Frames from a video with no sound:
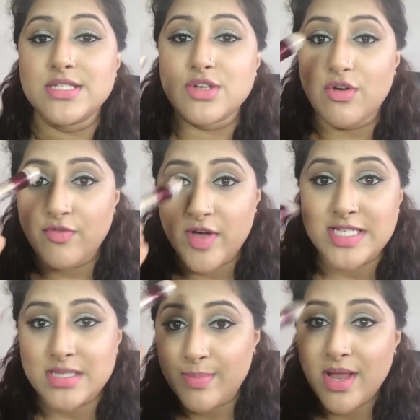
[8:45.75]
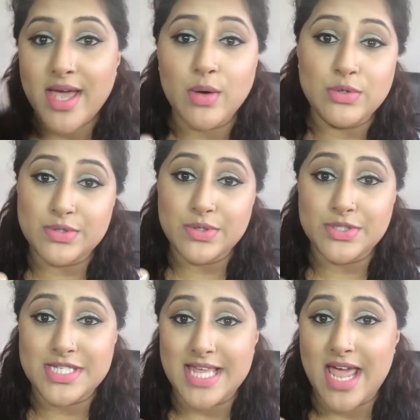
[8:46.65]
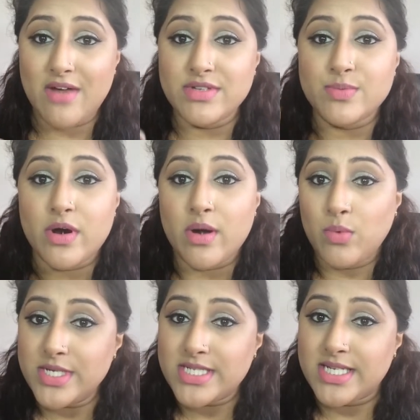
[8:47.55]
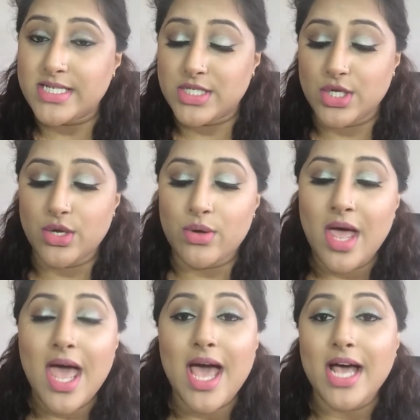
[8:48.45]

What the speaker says: So first apply it onto the areas where I want it to,